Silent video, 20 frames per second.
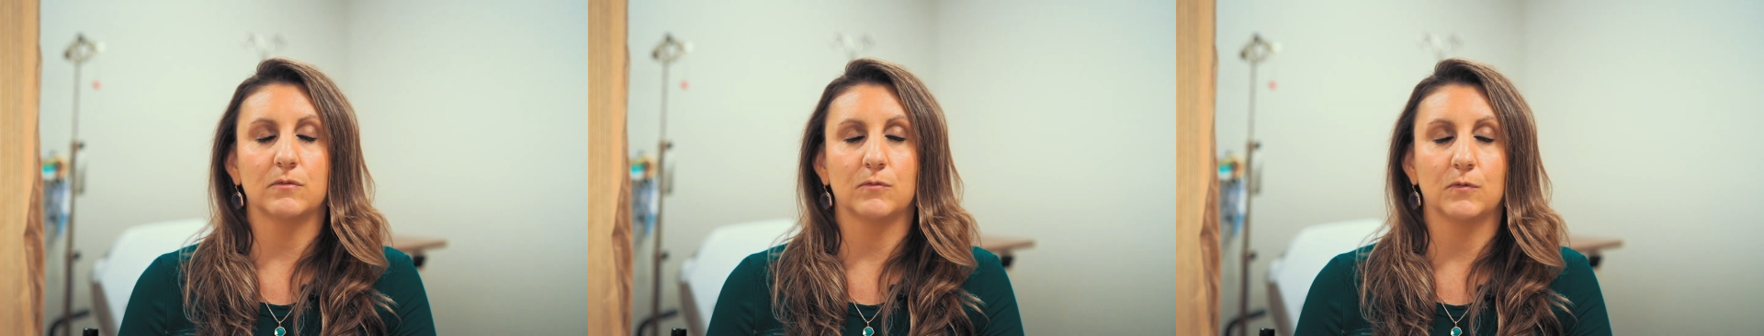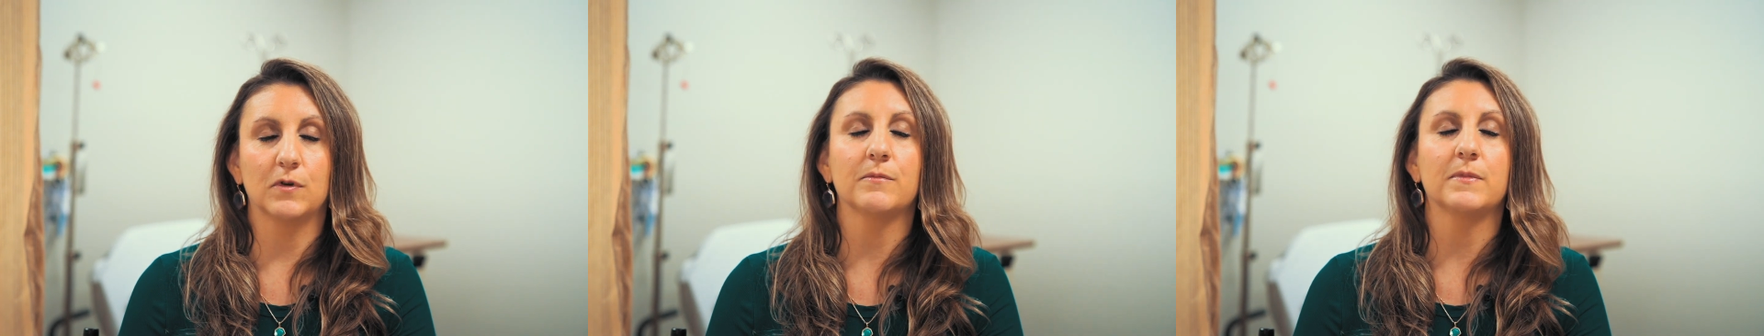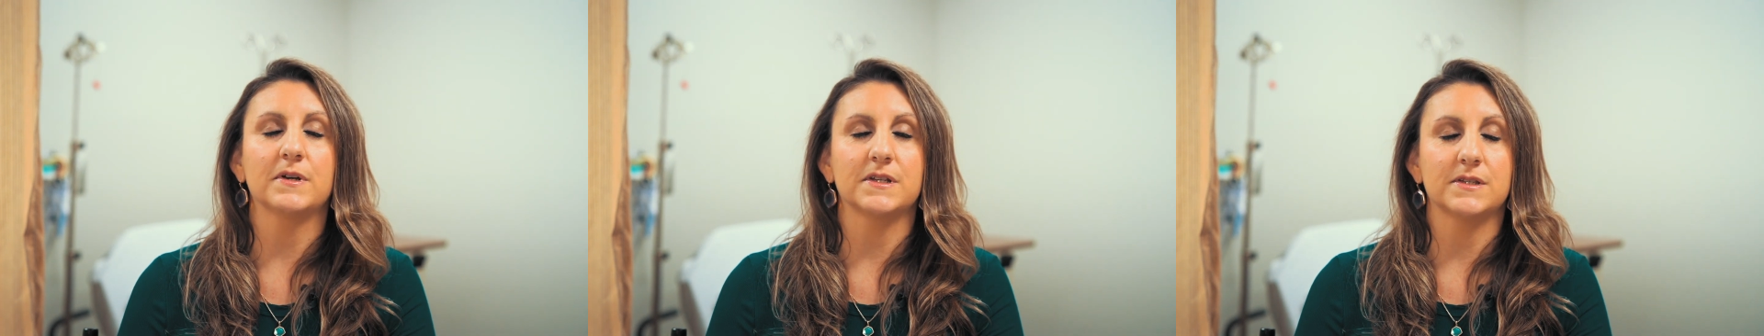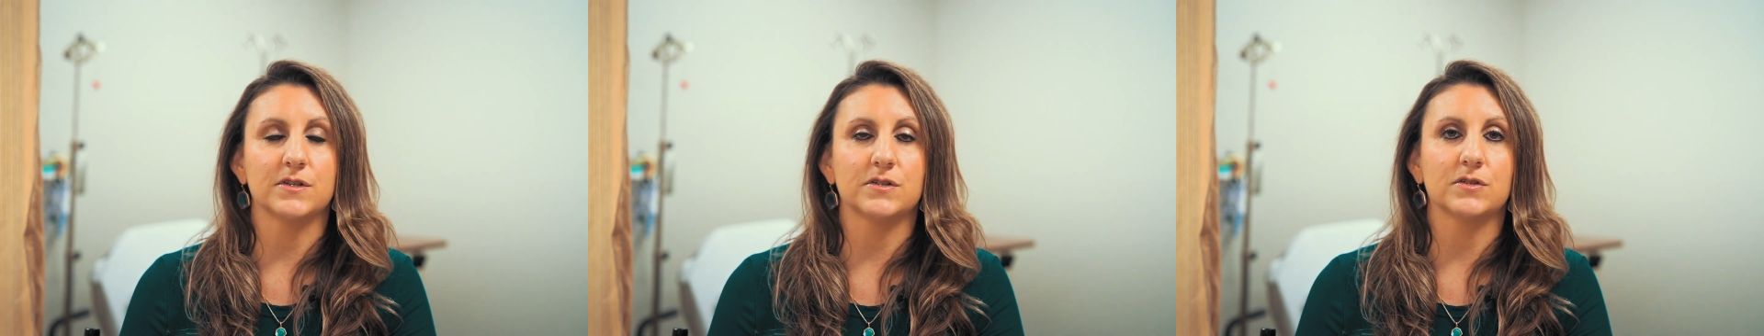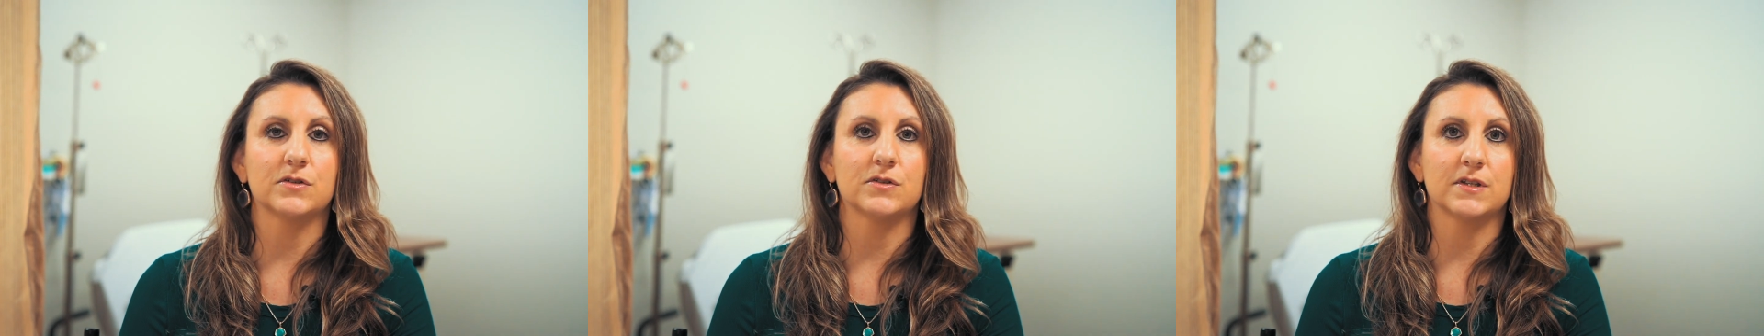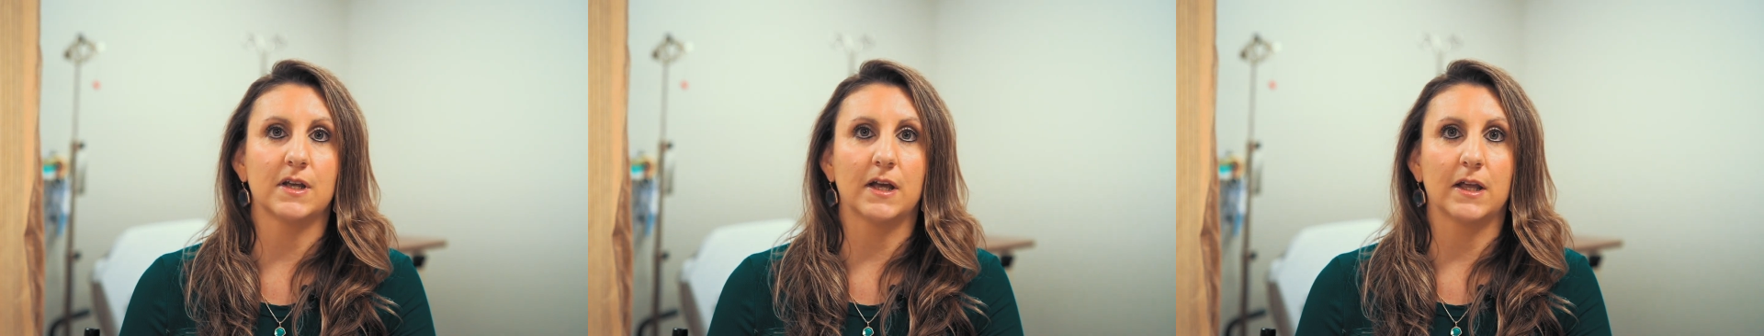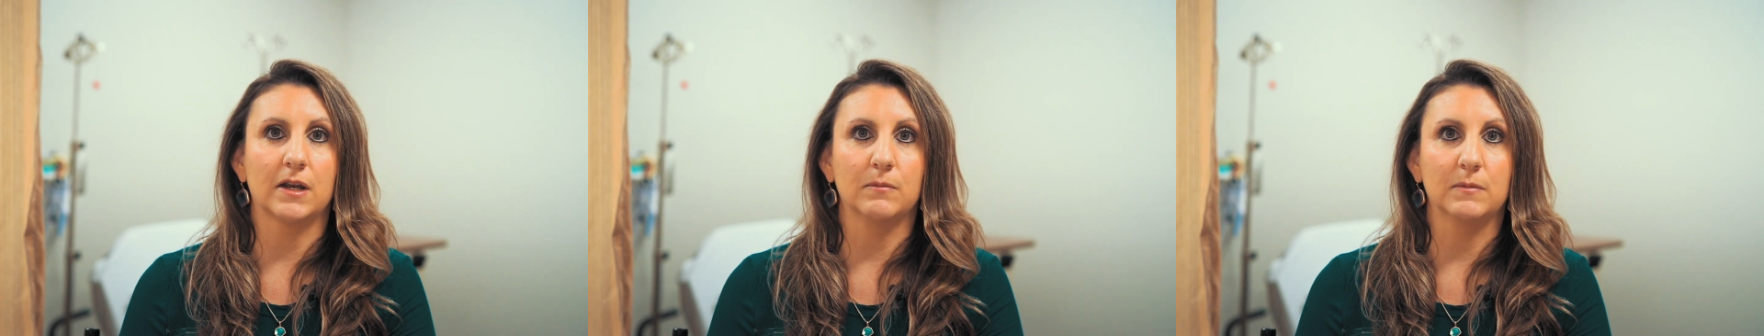one of my
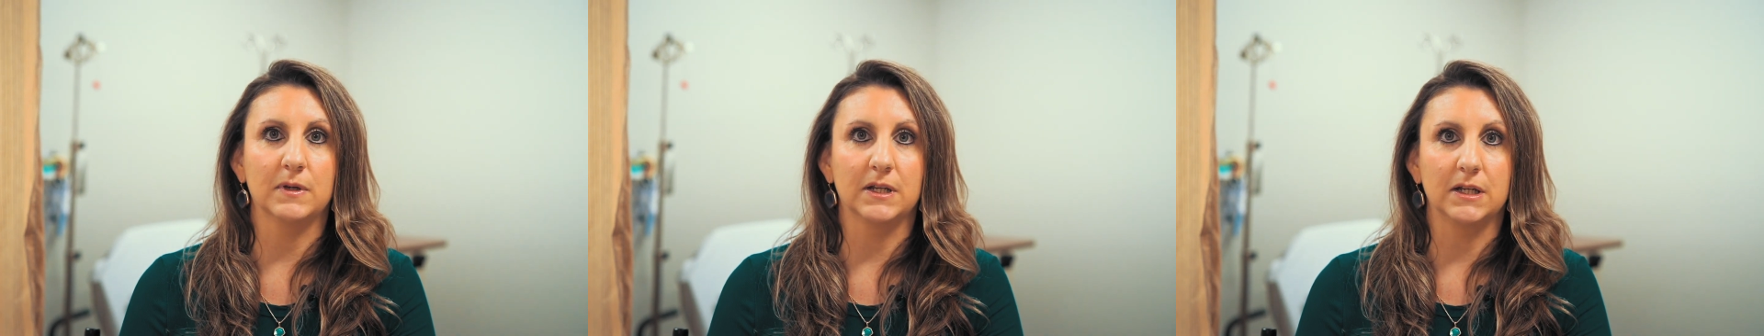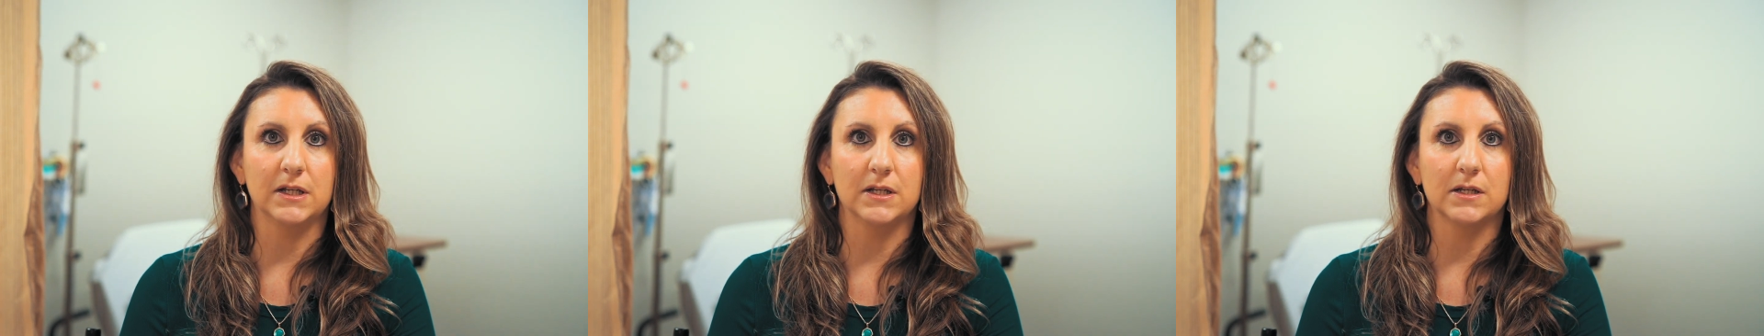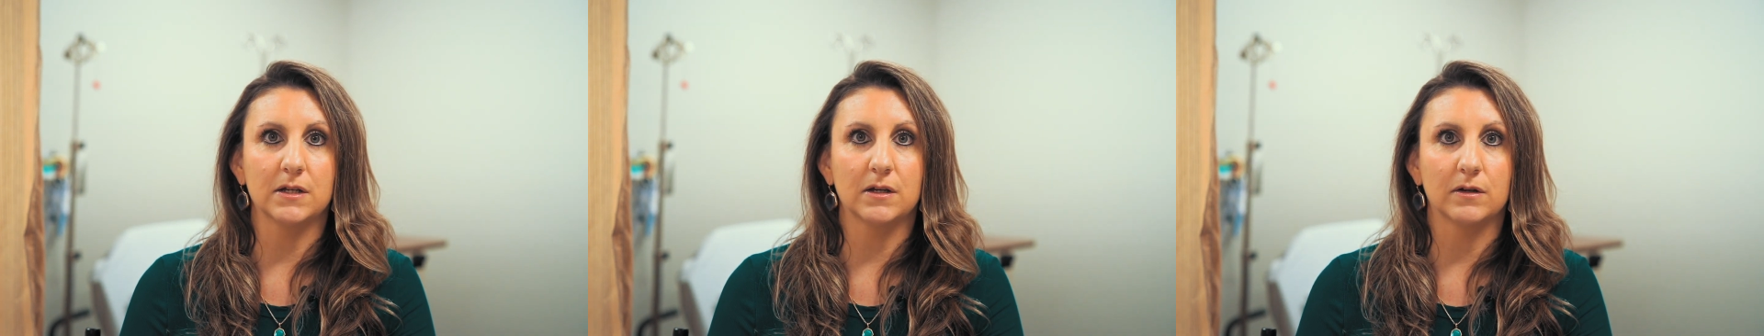sisters, had a mini